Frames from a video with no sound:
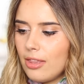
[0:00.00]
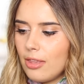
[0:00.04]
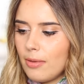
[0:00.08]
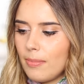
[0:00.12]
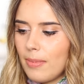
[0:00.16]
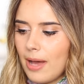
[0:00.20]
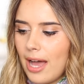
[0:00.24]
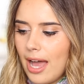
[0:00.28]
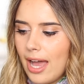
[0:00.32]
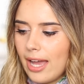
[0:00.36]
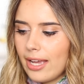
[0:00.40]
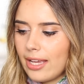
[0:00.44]

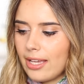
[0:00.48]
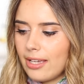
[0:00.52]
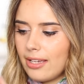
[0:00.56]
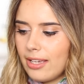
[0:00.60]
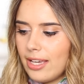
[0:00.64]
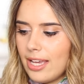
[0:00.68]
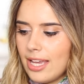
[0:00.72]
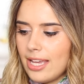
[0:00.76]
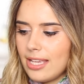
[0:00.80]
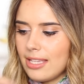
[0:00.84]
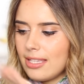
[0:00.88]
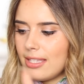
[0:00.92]
the bag
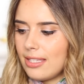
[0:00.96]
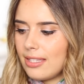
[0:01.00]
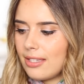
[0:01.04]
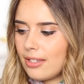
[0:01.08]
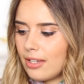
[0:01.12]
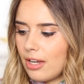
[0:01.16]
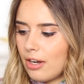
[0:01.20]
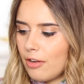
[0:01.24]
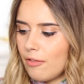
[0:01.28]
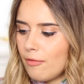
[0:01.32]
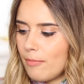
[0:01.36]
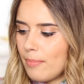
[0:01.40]

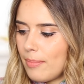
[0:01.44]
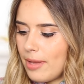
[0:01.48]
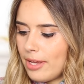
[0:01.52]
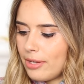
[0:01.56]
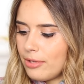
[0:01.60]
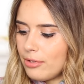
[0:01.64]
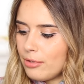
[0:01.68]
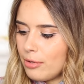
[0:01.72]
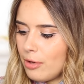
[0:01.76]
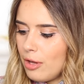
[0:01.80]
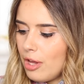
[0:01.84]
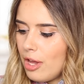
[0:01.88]
is kind of
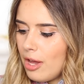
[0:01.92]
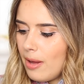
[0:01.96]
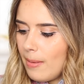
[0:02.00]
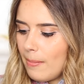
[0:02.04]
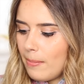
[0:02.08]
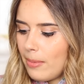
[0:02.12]
built.